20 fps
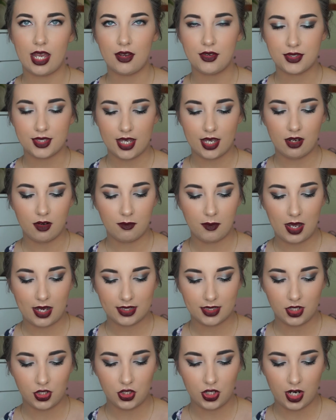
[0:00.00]
outside of
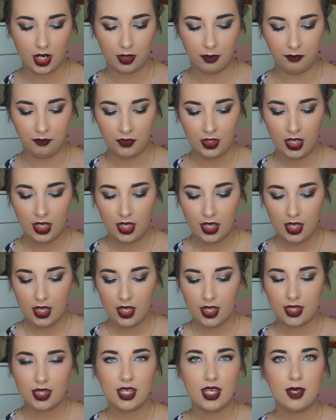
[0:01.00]
BoxyCharm
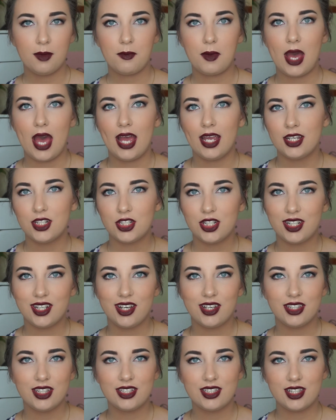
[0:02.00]
the packaging
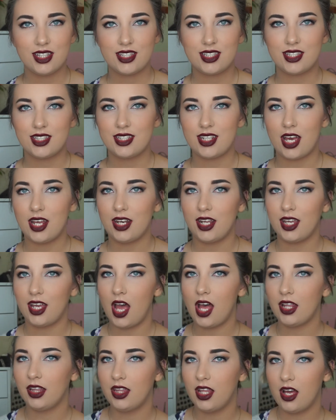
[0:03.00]
on this is stunning
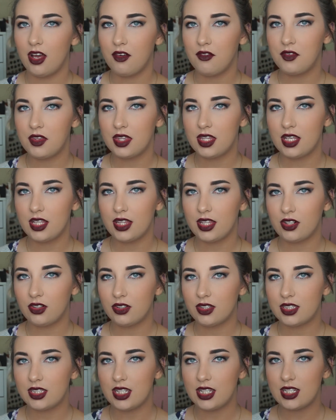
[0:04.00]
I love the
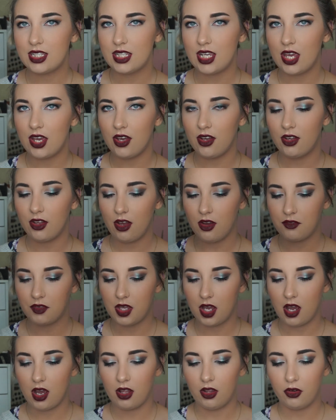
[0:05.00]
little detail of
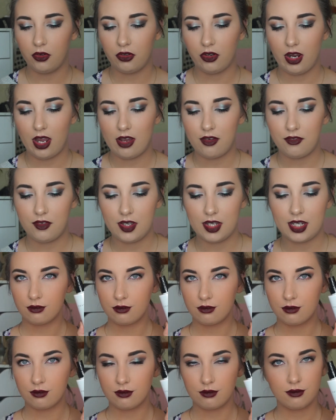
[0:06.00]
the
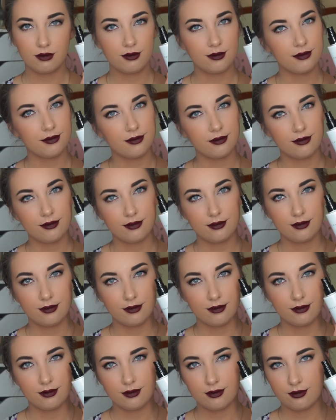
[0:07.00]
holographic packaging
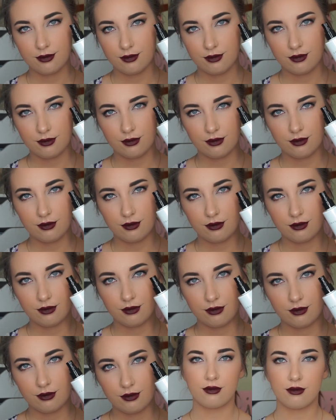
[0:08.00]
that kind of packaging
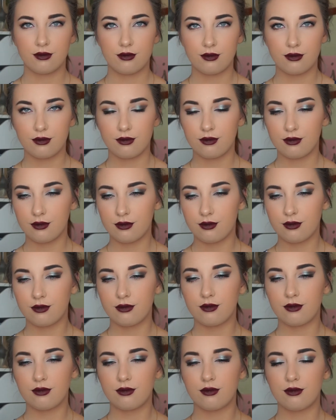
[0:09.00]
also continues
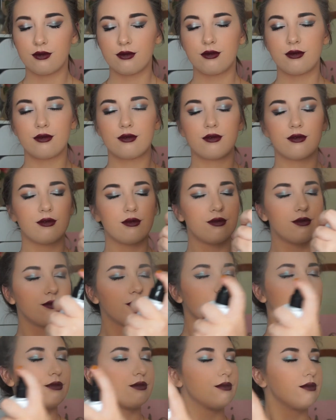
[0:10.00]
onto the bottle
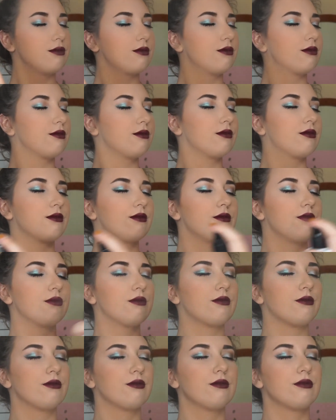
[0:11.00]
itself.
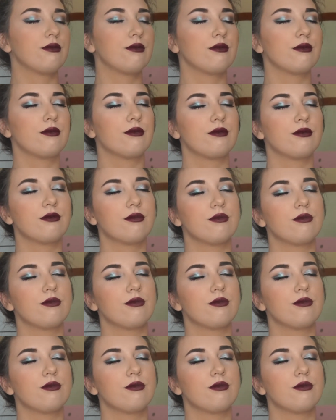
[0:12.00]
Um, and I think it's really